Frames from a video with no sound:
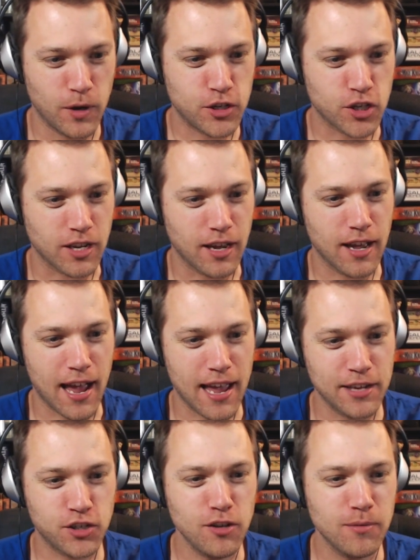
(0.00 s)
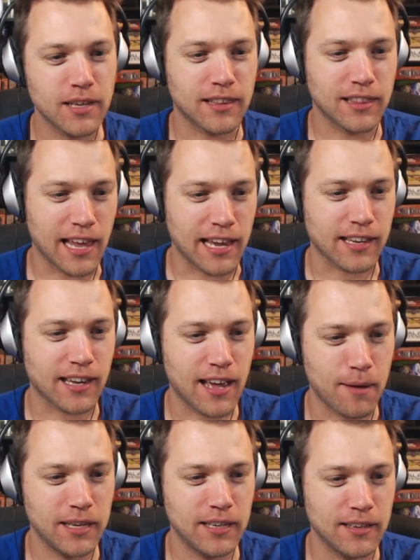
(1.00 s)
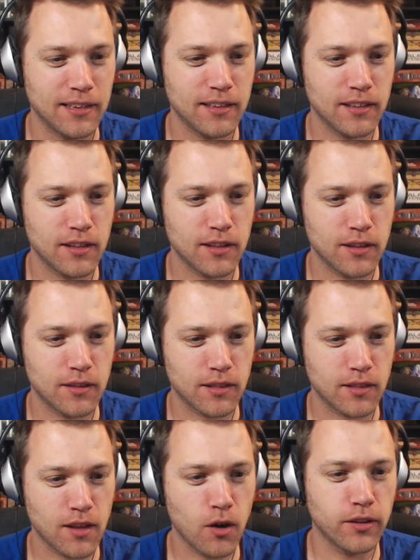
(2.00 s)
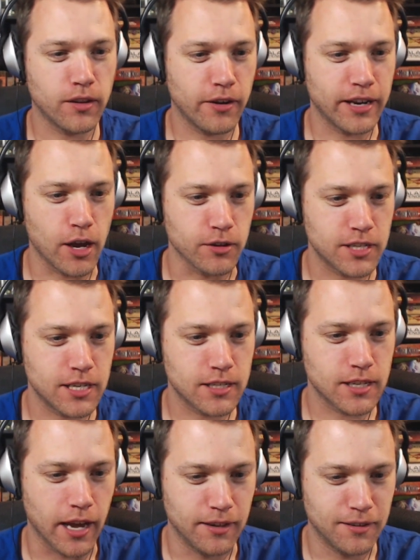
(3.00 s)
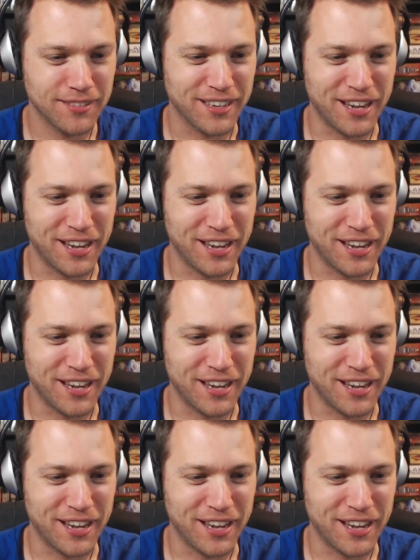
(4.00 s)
Which, I assume that, like, I mean... Oh, there he goes. He's gone.